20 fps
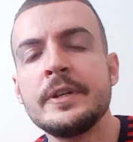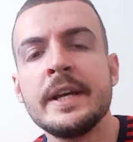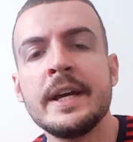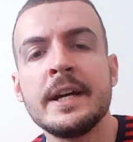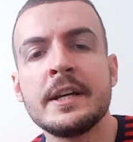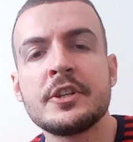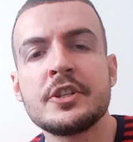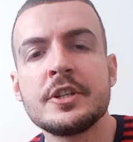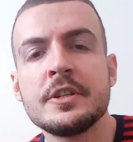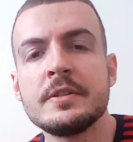
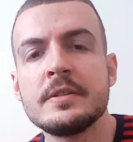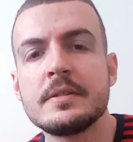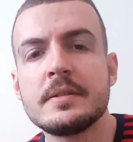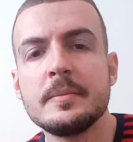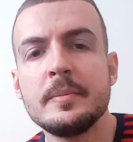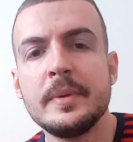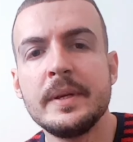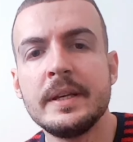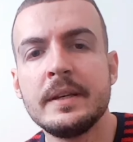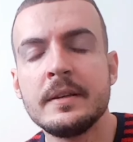reactions
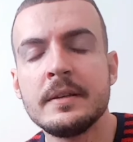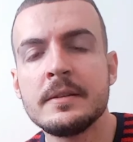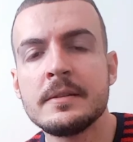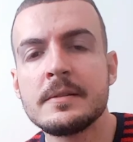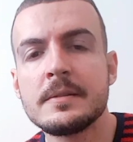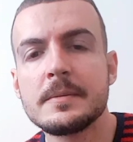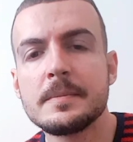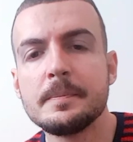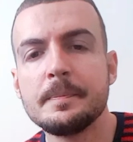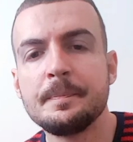
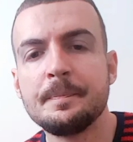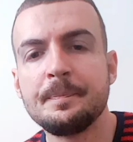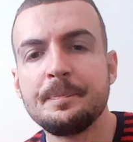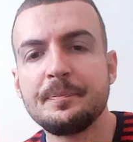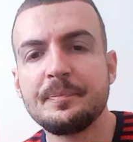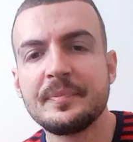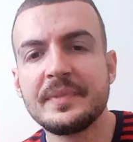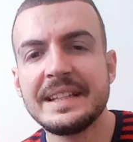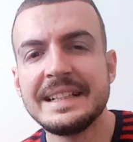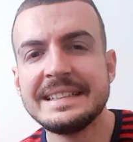because
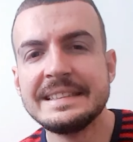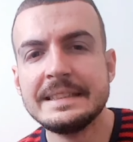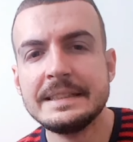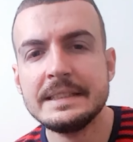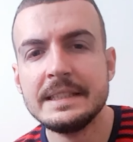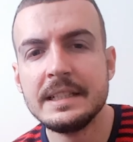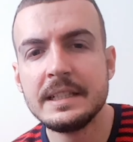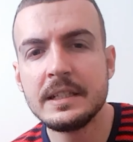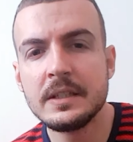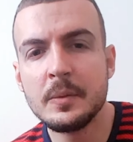
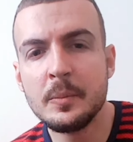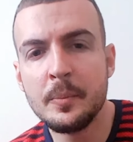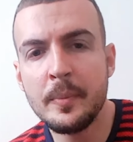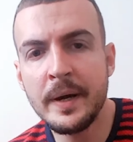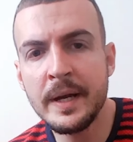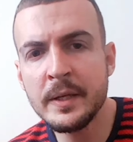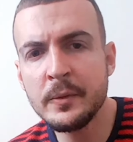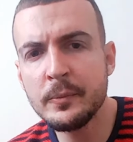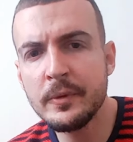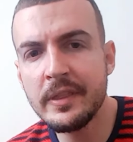
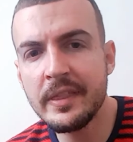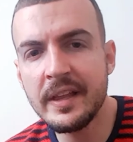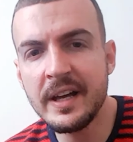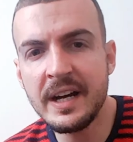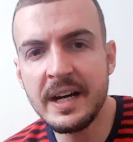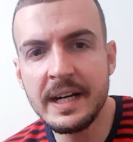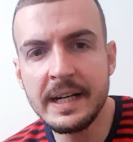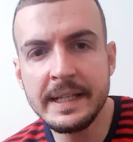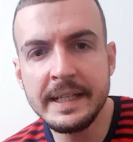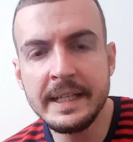combined with the
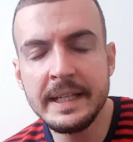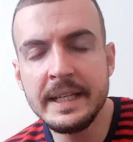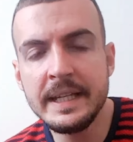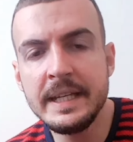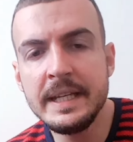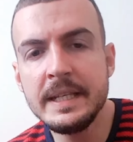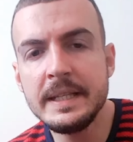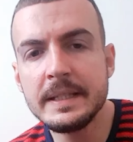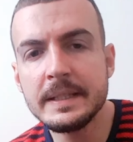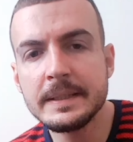high
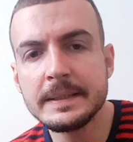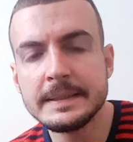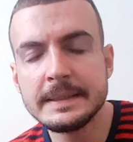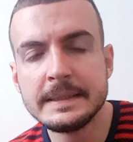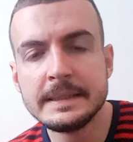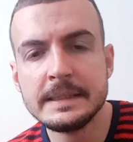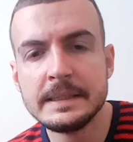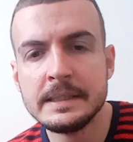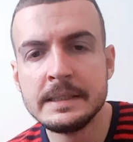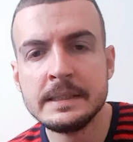heat,
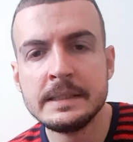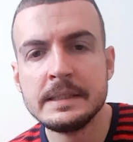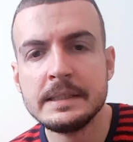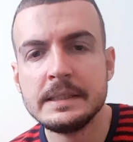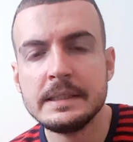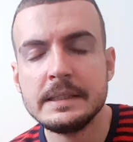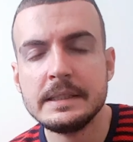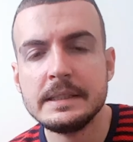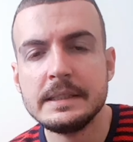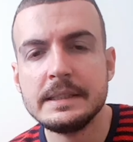
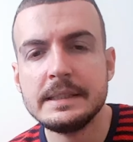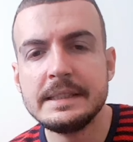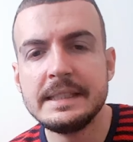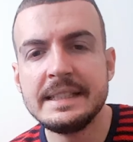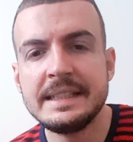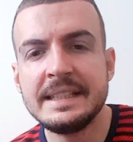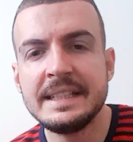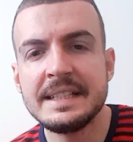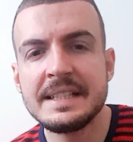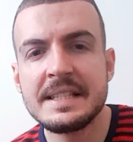
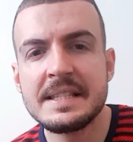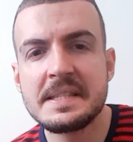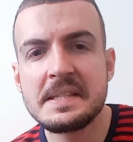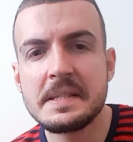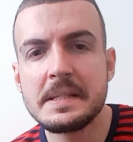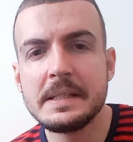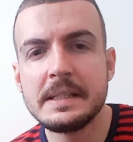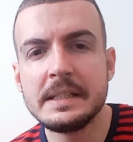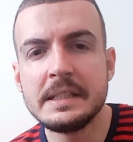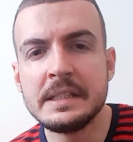it is
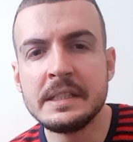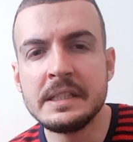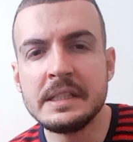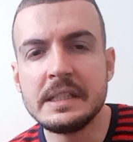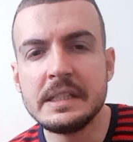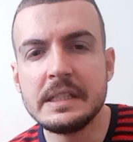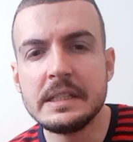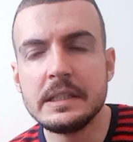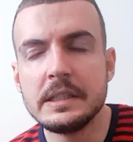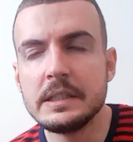
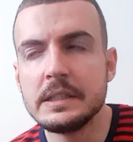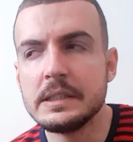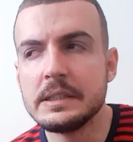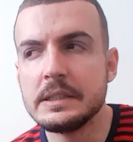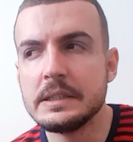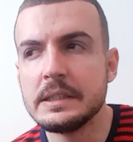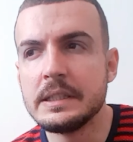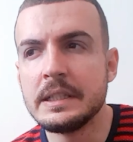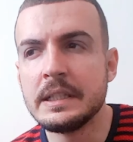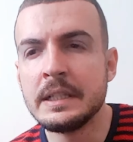
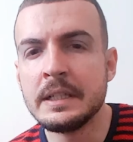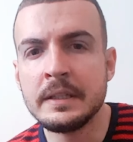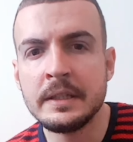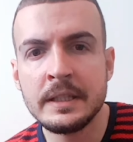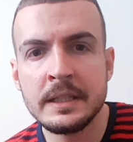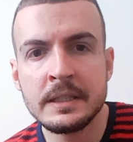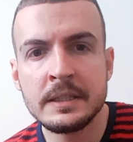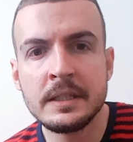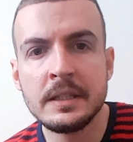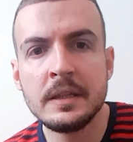a
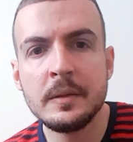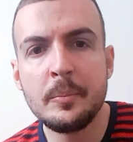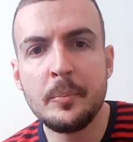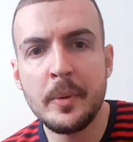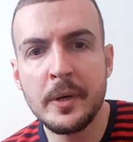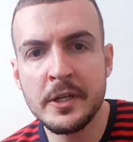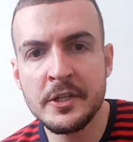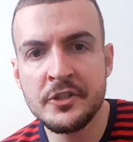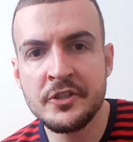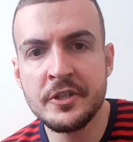little
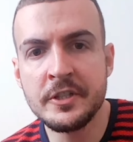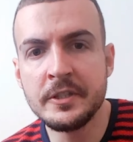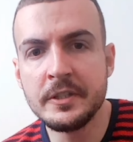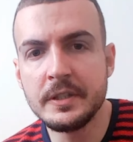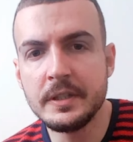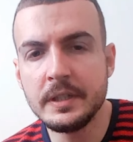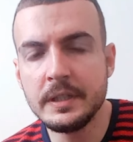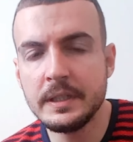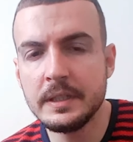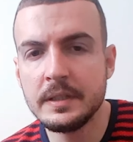
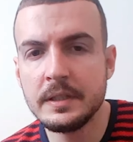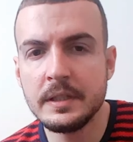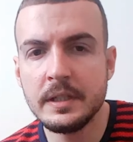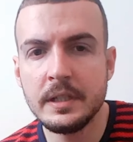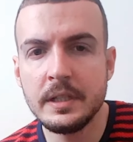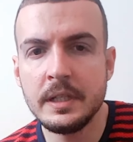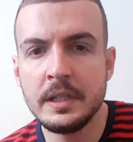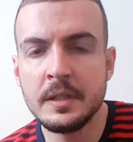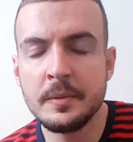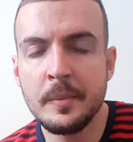pungent.
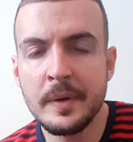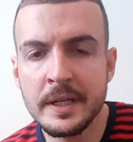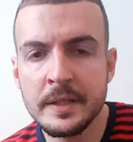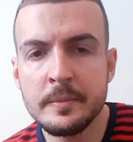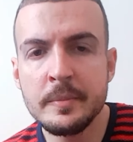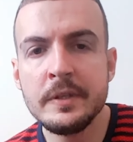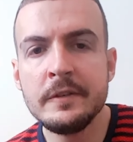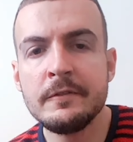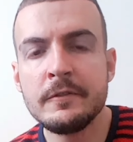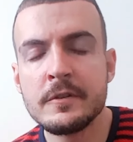It might
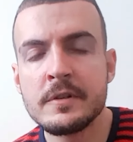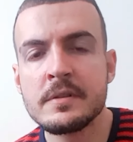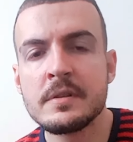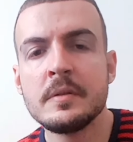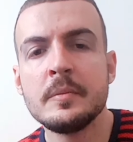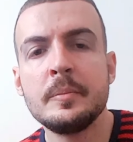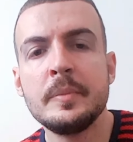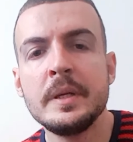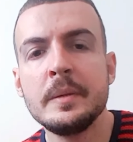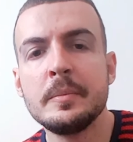be for
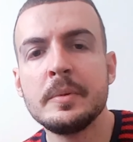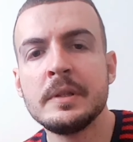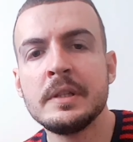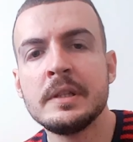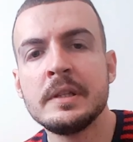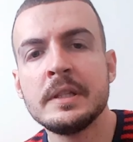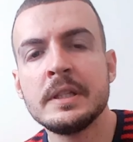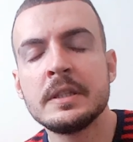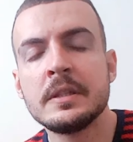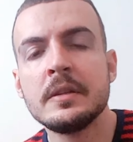some people
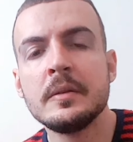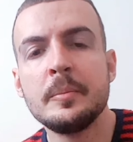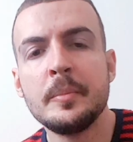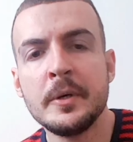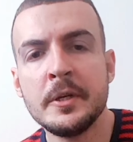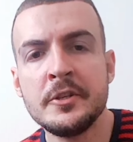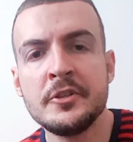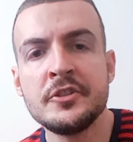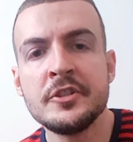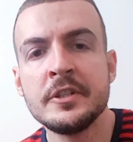a little
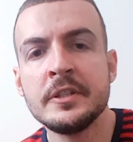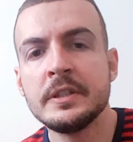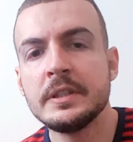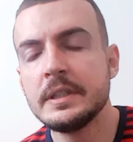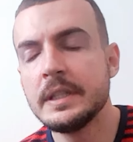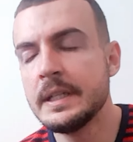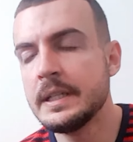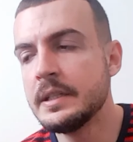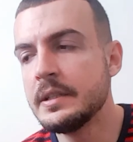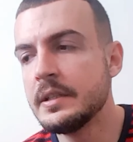pungent
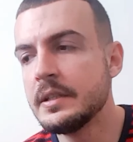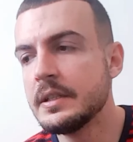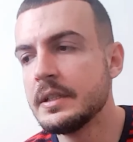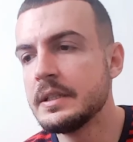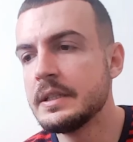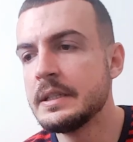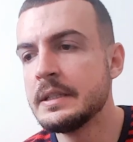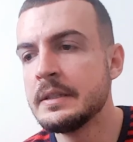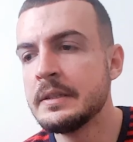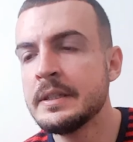and
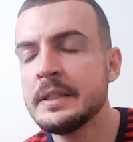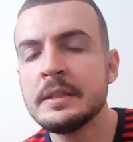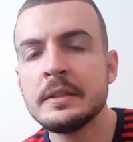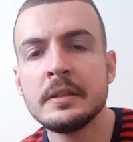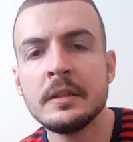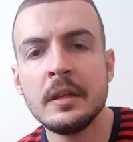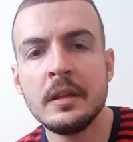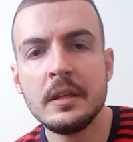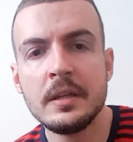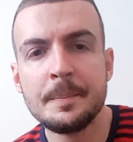a
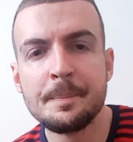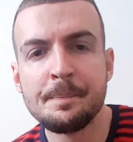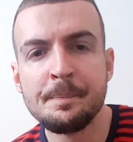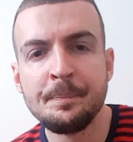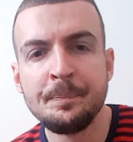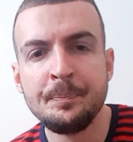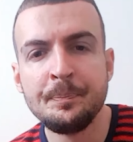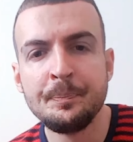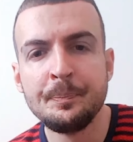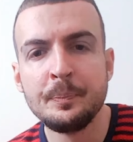little
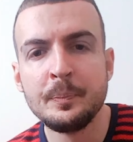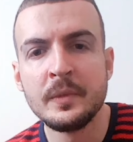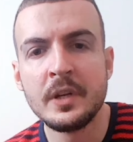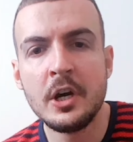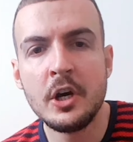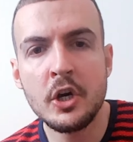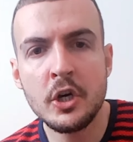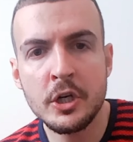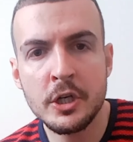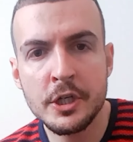
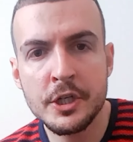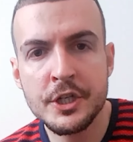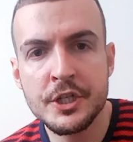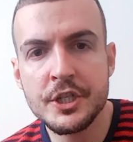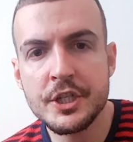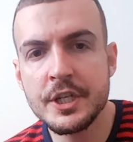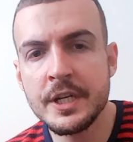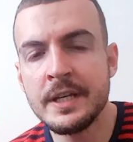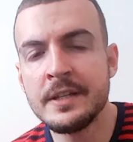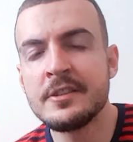
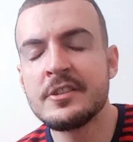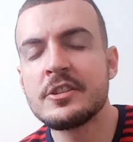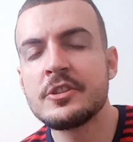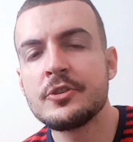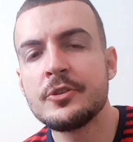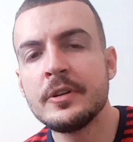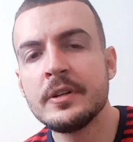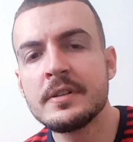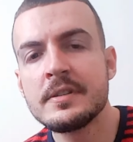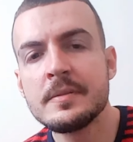harsh and
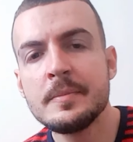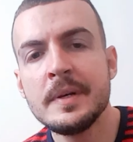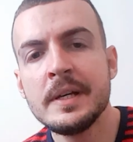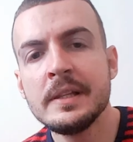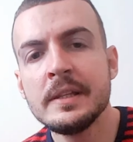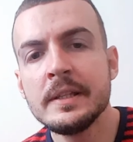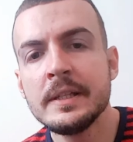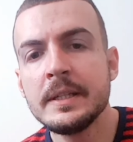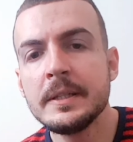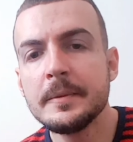strong
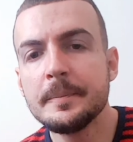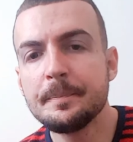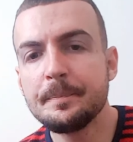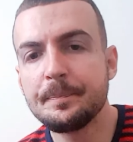smelling.